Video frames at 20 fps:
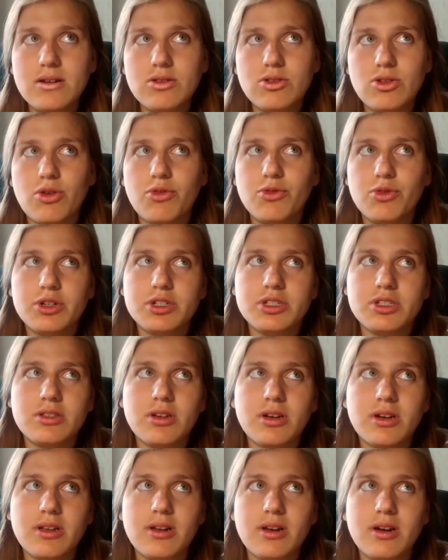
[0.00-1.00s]
No, of course
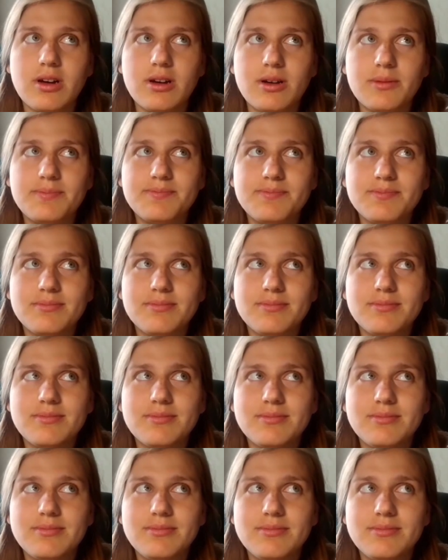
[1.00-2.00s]
not.
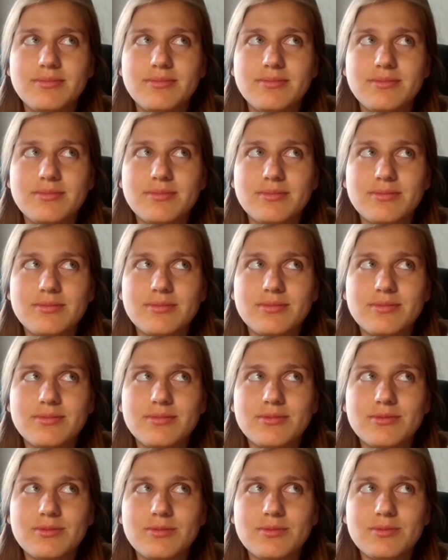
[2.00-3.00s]

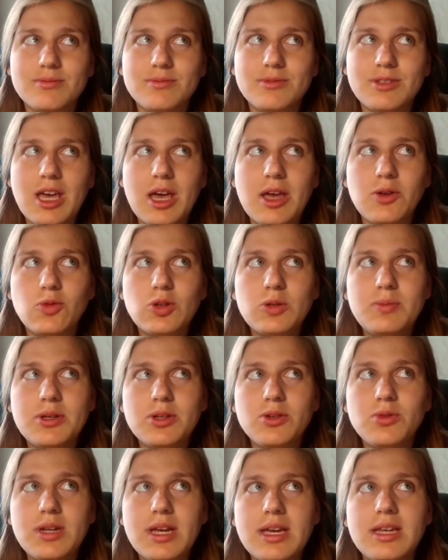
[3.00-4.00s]
Yeah, it would
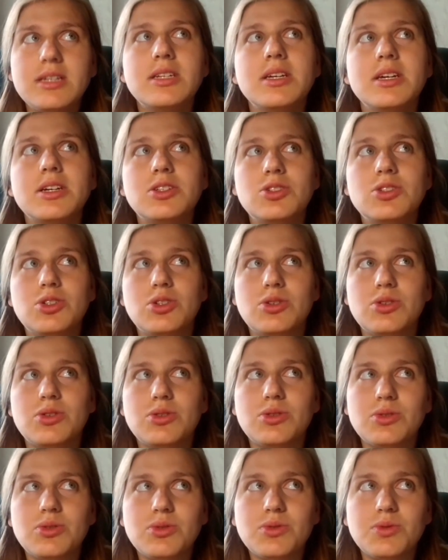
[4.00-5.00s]
be a good idea
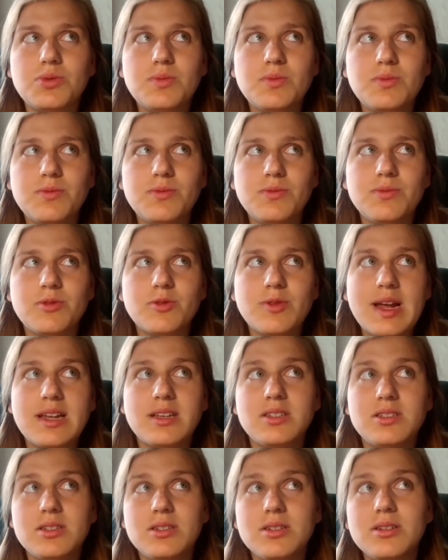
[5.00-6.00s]
to
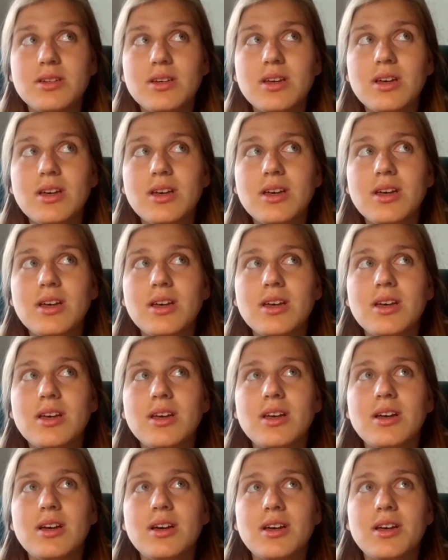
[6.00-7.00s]
rent
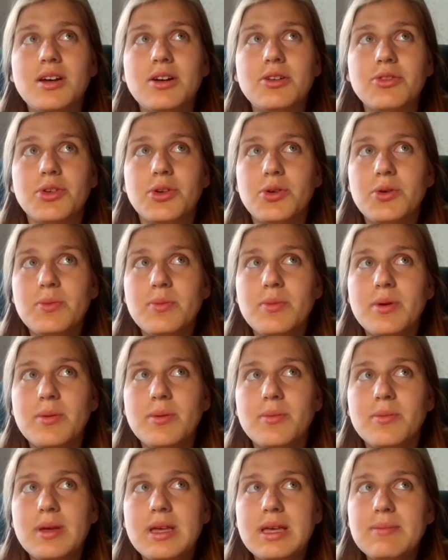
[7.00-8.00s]
a
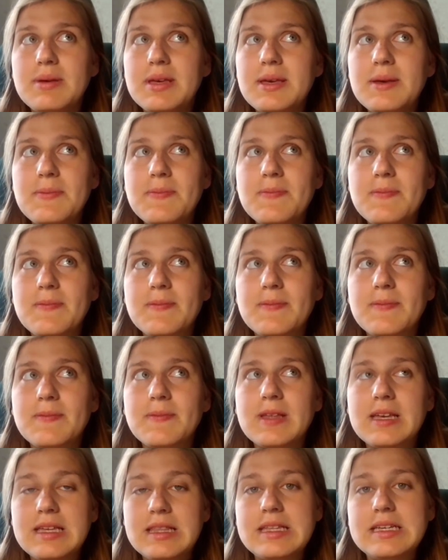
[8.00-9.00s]
room, maybe,
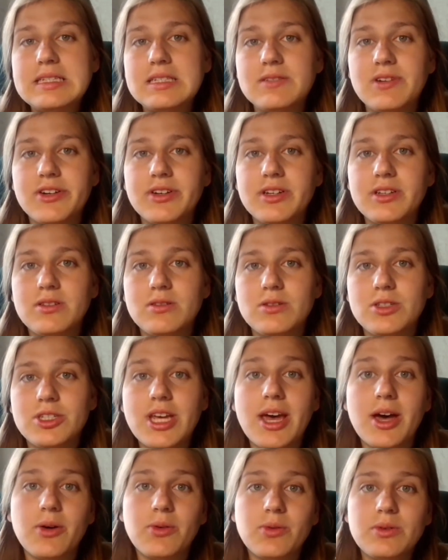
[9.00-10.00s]
in this very
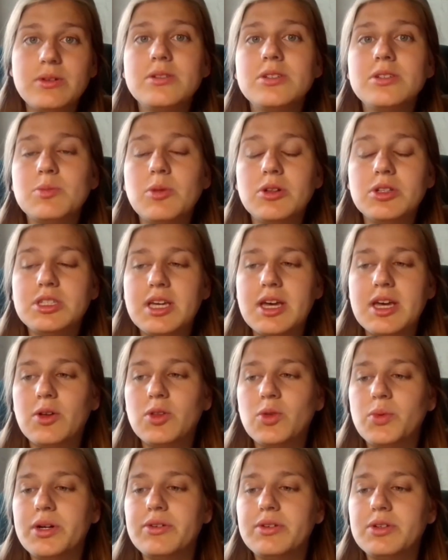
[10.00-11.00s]
town, small
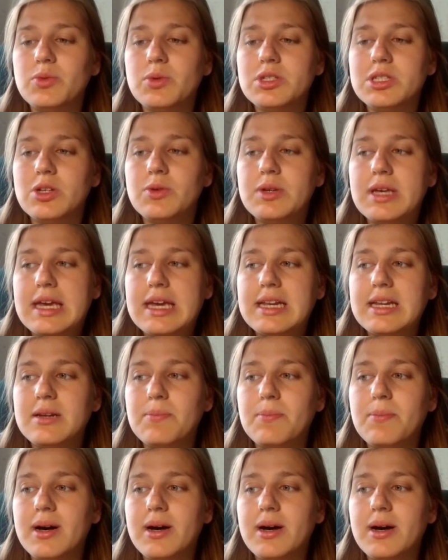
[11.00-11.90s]
town where it was located.